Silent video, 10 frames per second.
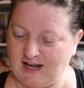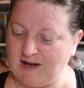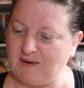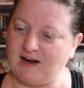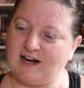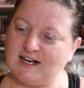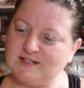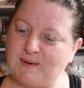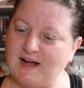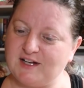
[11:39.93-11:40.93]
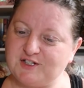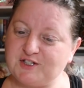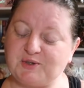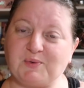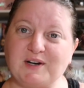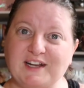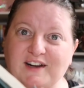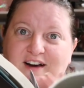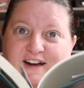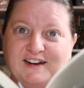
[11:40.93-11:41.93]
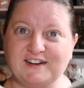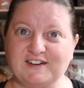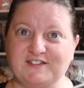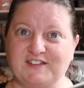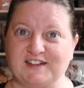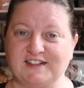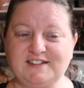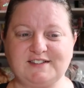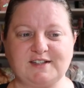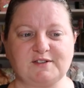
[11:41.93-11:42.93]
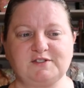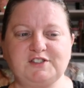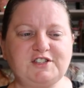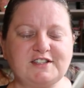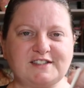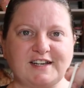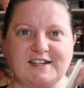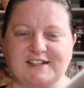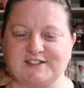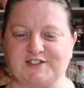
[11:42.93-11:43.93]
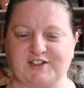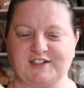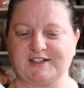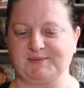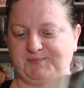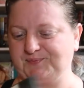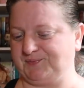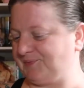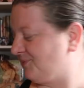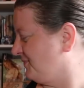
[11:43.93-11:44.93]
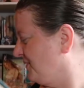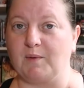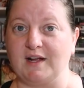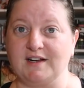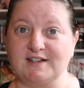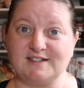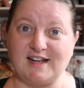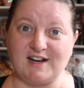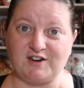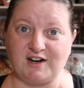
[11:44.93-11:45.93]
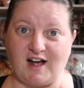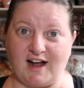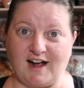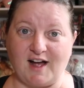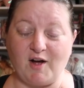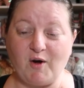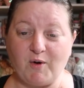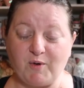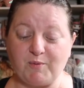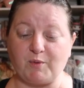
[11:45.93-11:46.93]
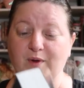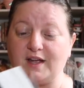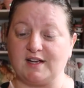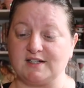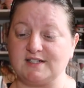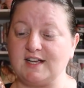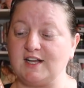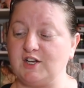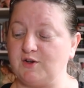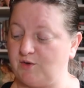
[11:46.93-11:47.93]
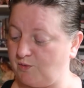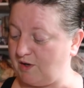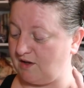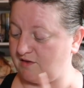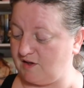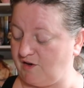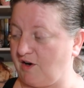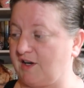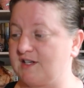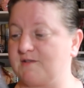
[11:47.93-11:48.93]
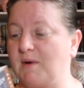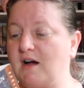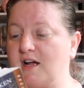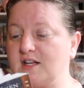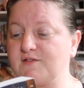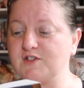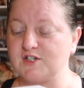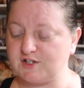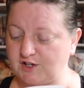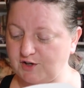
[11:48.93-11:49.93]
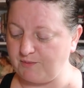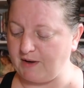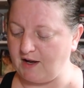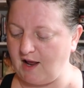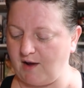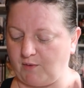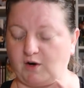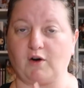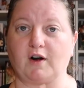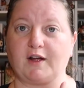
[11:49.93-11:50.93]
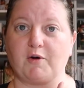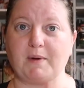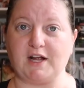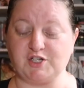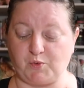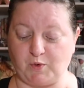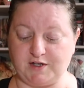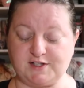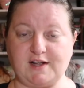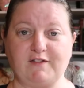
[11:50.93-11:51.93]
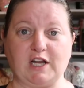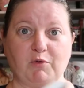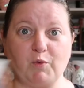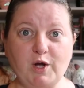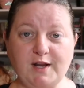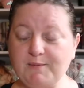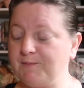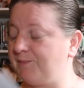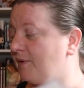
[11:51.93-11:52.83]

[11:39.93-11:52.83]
Anyway, I got to page 29 of this, so just getting started. When Xander and I got home, we continued with The Darkest Minds for just a little bit, and we're currently on page 171.